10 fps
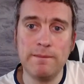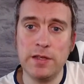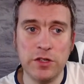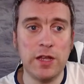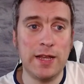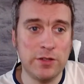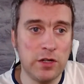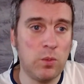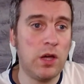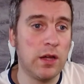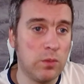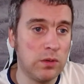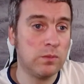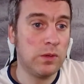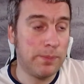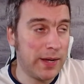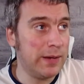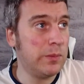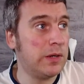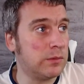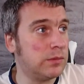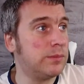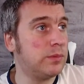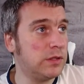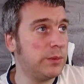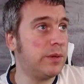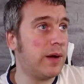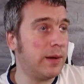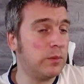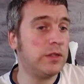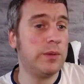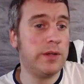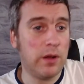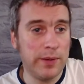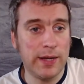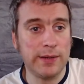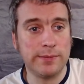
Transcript: it's good work. We're playing well. We're doing all right. We're doing okay.